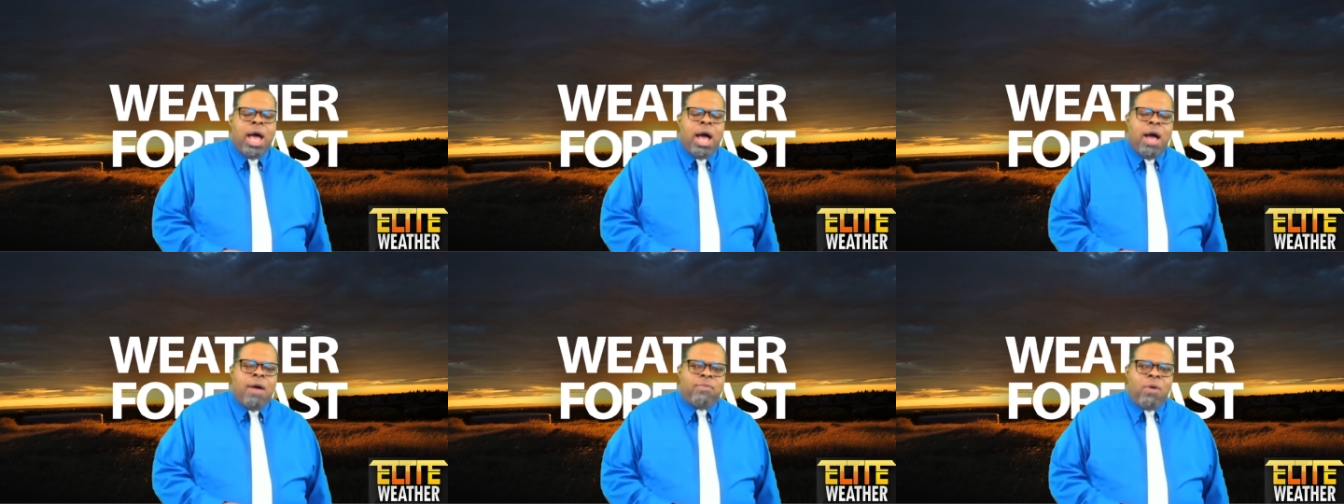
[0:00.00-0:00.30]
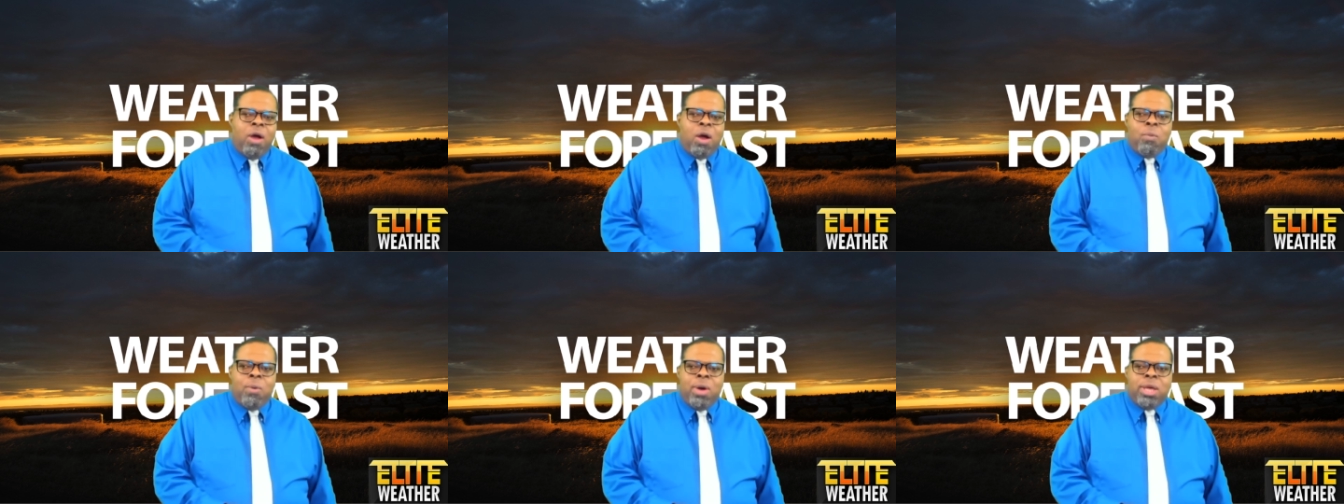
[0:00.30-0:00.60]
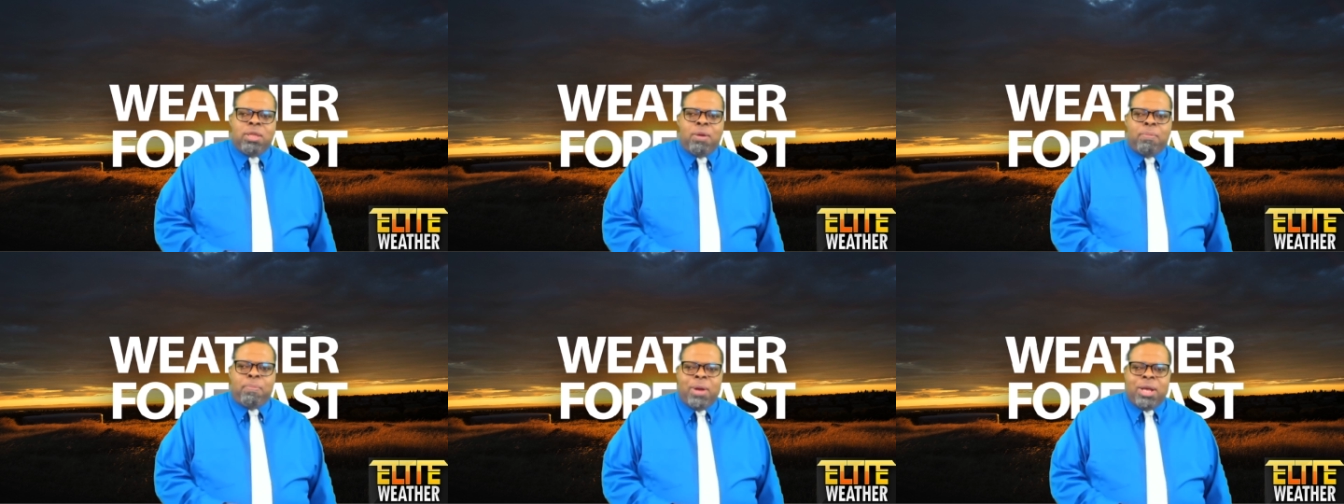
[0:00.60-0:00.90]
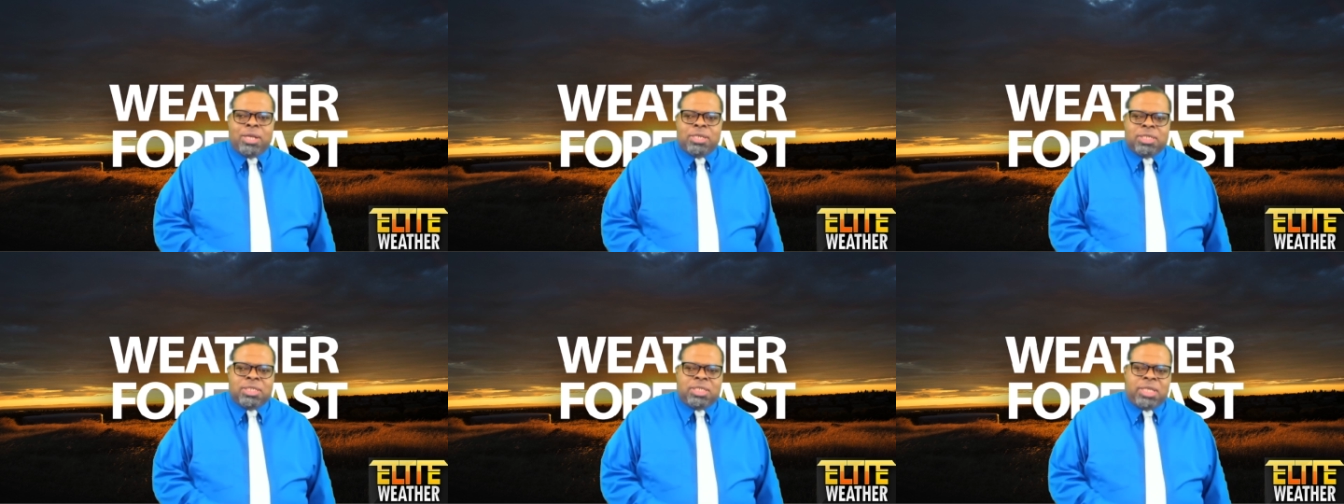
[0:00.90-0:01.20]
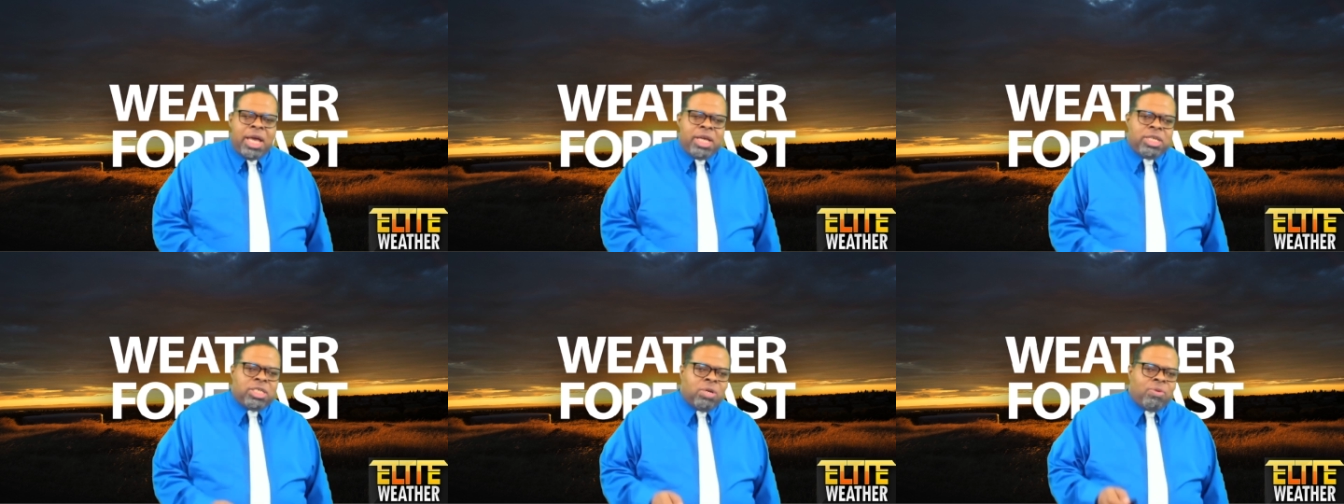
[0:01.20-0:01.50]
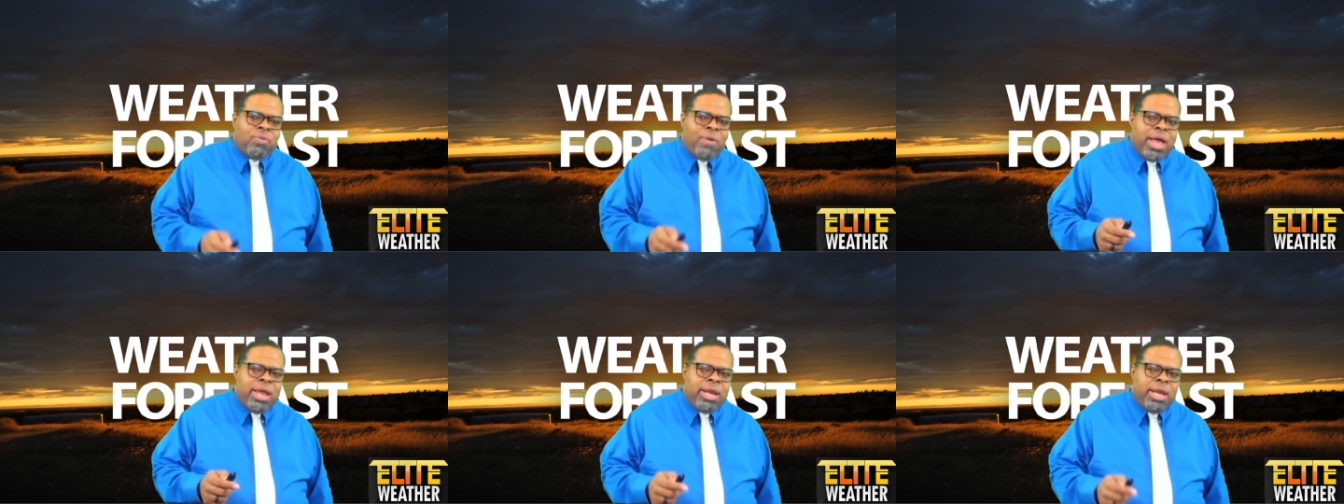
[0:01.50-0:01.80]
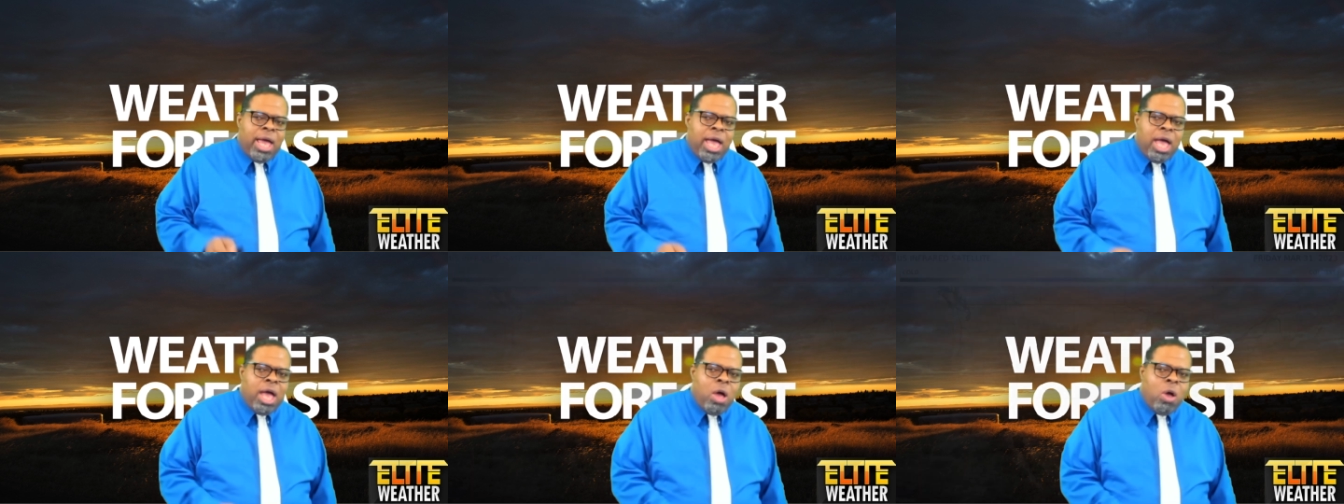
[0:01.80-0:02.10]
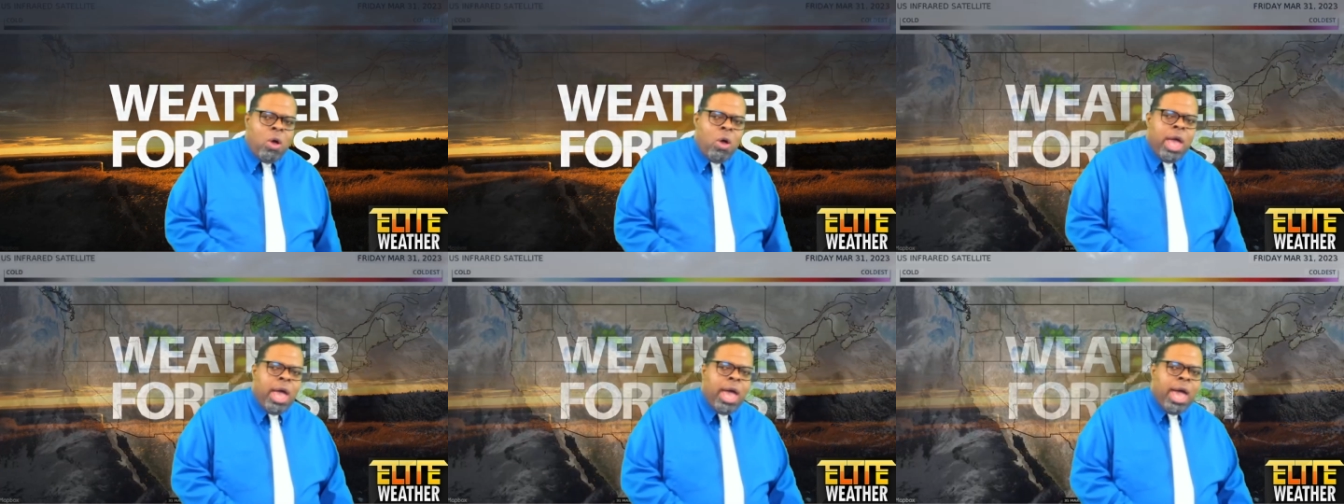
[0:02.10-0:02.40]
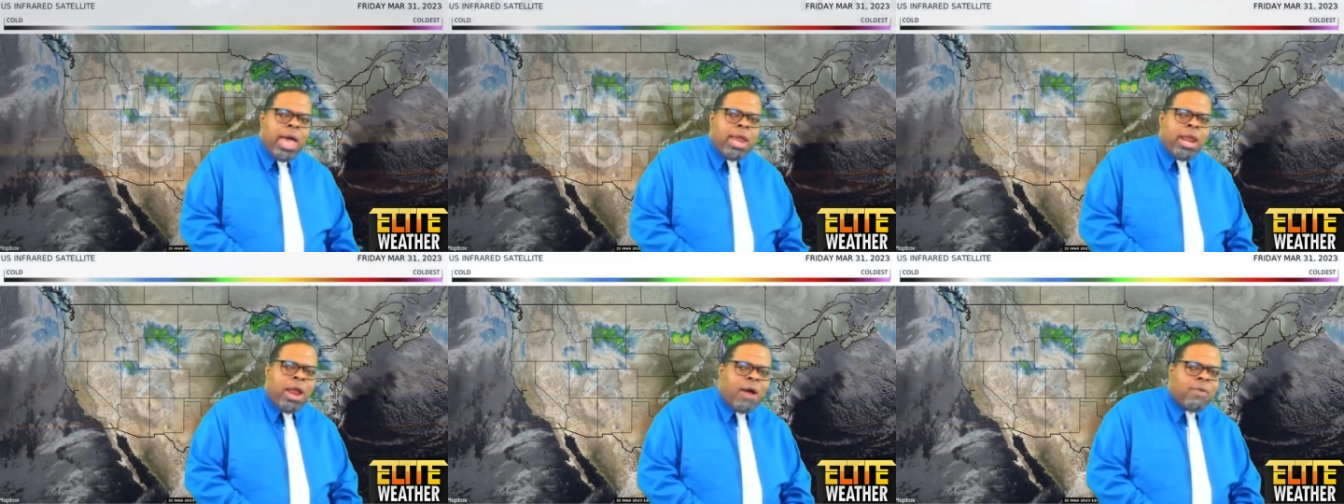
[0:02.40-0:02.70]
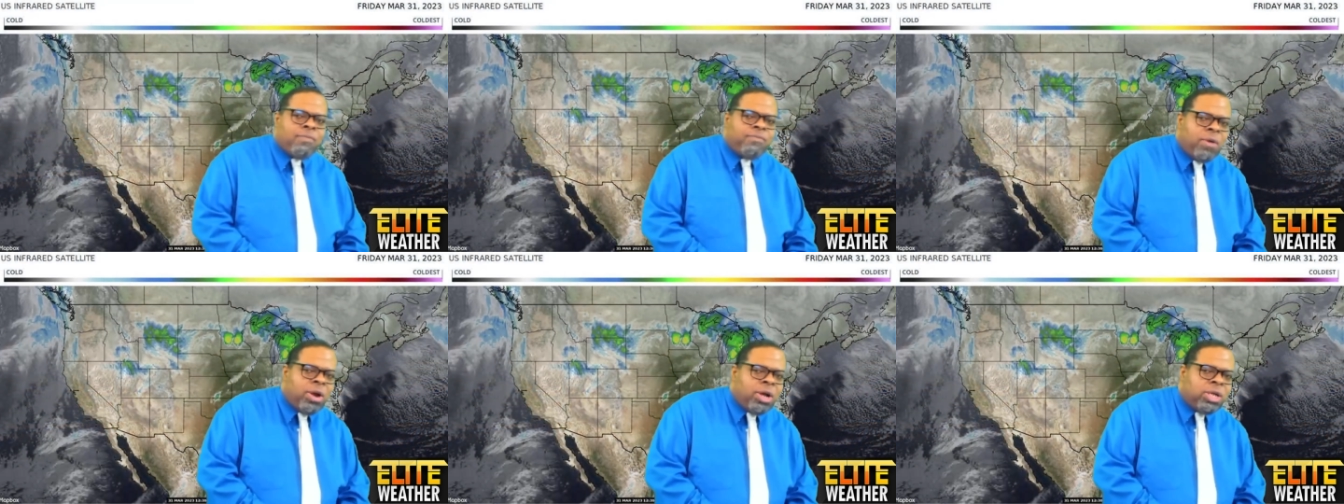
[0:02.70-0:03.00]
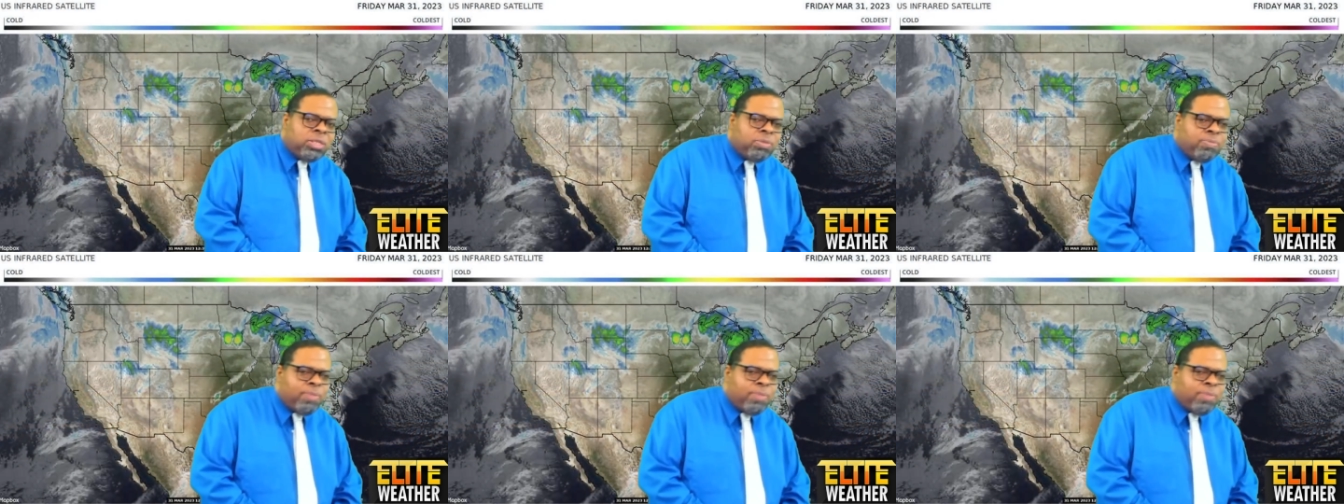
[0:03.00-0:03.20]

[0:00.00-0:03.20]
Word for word: of our weather presentation right now. And our first